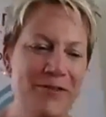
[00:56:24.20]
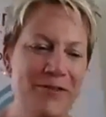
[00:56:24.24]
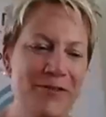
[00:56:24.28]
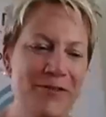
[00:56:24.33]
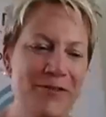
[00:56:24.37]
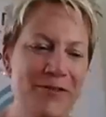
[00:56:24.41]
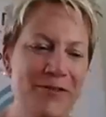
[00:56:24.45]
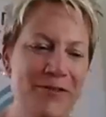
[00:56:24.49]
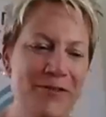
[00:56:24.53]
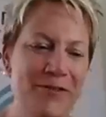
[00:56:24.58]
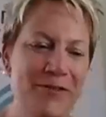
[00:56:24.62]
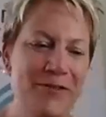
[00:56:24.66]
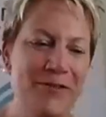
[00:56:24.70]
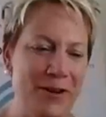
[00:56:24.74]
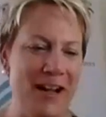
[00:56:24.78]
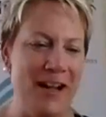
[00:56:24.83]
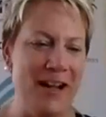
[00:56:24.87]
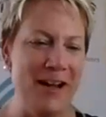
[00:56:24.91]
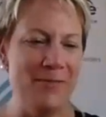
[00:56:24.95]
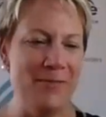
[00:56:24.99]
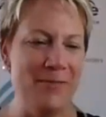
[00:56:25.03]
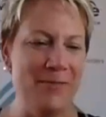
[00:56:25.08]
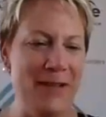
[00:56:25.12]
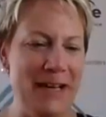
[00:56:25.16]
for
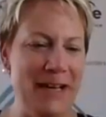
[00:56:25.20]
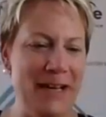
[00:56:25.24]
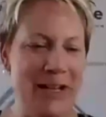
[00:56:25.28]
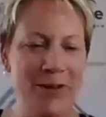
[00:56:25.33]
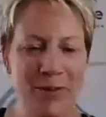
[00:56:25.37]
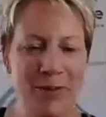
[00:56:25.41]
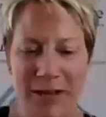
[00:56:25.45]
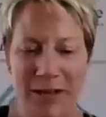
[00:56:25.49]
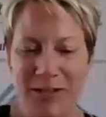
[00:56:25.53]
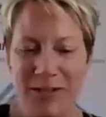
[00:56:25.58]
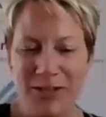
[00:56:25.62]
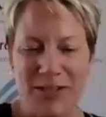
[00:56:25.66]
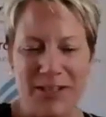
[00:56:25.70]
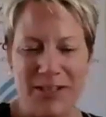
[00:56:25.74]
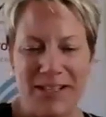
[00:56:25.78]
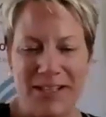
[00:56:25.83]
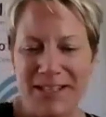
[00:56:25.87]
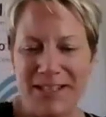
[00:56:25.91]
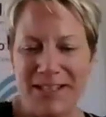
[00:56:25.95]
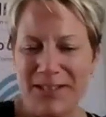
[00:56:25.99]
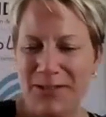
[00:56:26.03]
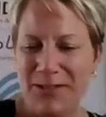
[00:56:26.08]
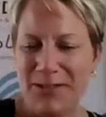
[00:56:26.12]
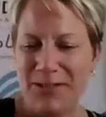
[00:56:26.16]
any
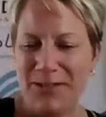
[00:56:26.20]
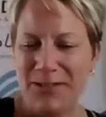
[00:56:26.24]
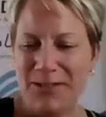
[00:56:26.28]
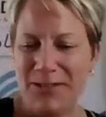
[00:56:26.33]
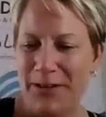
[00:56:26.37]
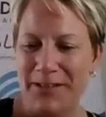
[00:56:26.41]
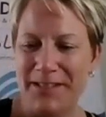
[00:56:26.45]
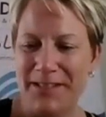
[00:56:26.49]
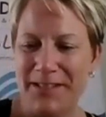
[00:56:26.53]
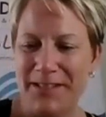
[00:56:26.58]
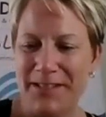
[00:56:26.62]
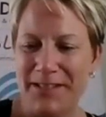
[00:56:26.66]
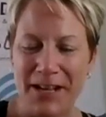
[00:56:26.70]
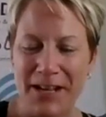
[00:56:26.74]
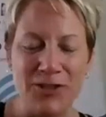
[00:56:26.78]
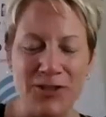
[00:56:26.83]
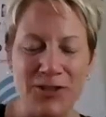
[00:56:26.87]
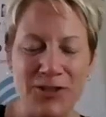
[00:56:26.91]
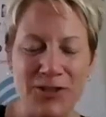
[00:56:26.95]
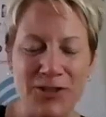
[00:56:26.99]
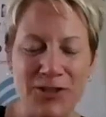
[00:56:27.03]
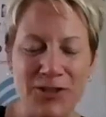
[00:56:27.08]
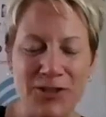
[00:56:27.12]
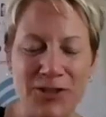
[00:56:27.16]
questions or
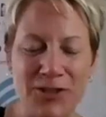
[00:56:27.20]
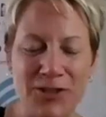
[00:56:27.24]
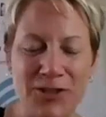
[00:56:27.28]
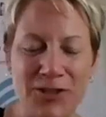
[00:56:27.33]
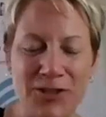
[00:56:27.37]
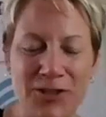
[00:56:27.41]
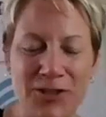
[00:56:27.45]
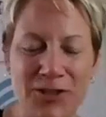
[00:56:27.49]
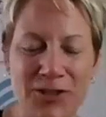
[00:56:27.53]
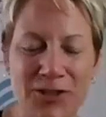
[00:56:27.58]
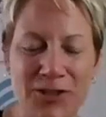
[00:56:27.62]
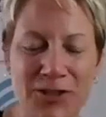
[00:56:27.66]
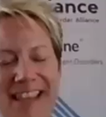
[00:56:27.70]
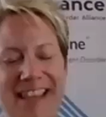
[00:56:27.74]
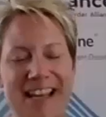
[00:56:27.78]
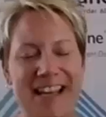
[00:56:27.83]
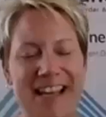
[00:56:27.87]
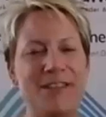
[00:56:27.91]
sessions, things like that.